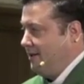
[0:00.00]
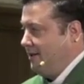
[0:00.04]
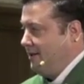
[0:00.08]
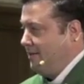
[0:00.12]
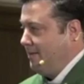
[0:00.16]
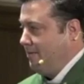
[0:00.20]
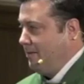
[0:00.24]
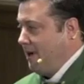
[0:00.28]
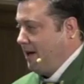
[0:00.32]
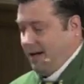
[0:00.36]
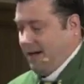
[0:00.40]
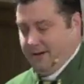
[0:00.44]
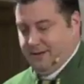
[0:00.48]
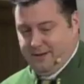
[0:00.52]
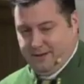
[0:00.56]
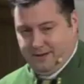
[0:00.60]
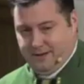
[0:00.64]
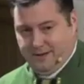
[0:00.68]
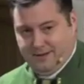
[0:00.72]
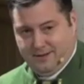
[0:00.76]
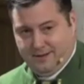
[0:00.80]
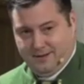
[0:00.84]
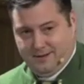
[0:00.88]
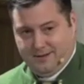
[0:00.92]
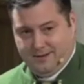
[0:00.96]
But,
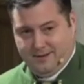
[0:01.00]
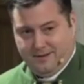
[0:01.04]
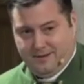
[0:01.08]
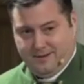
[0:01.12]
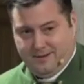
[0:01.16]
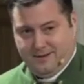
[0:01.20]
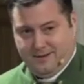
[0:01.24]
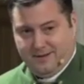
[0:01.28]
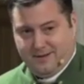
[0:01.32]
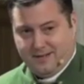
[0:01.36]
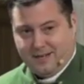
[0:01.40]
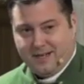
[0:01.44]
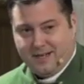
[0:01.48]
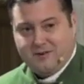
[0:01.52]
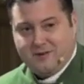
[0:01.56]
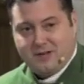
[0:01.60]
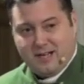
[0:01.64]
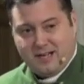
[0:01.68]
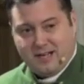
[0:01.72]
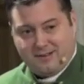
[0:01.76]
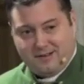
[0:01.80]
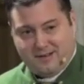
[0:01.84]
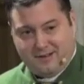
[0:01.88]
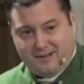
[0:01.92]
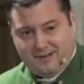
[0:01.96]
can you
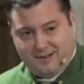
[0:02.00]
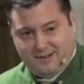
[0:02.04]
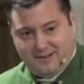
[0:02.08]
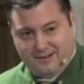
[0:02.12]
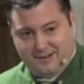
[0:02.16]
guess it?